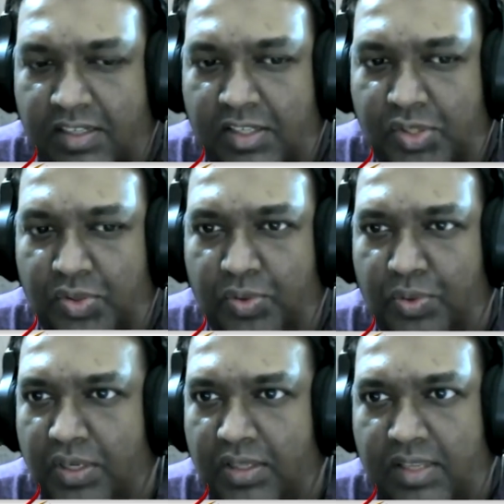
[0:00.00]
so
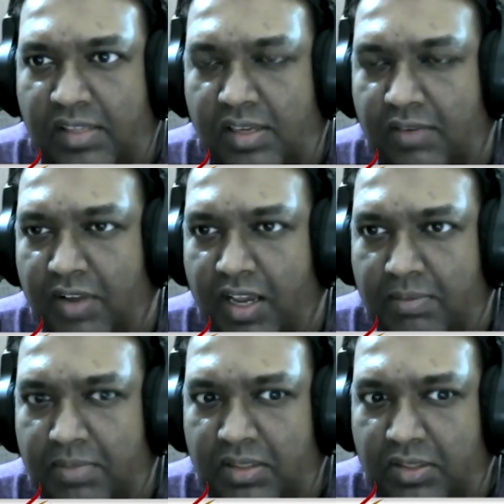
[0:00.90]
in this
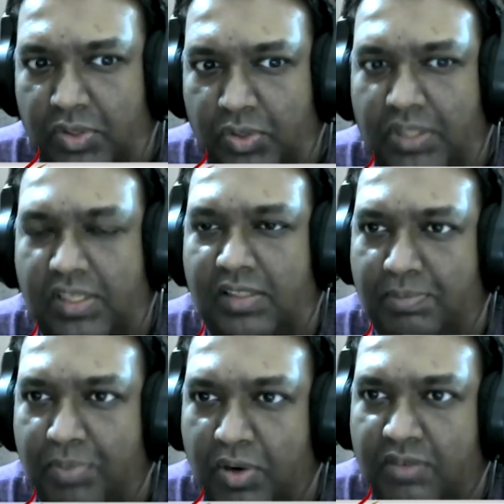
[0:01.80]
environment you know it is
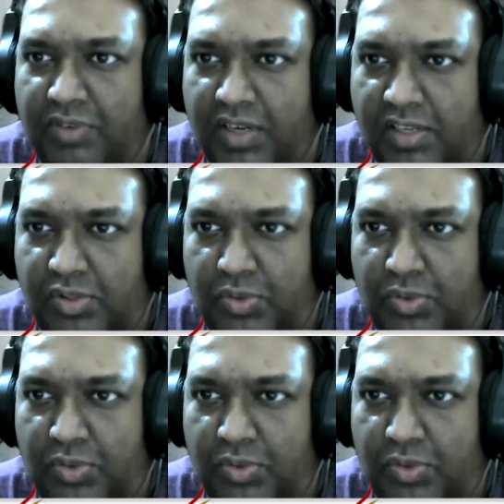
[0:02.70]
important for us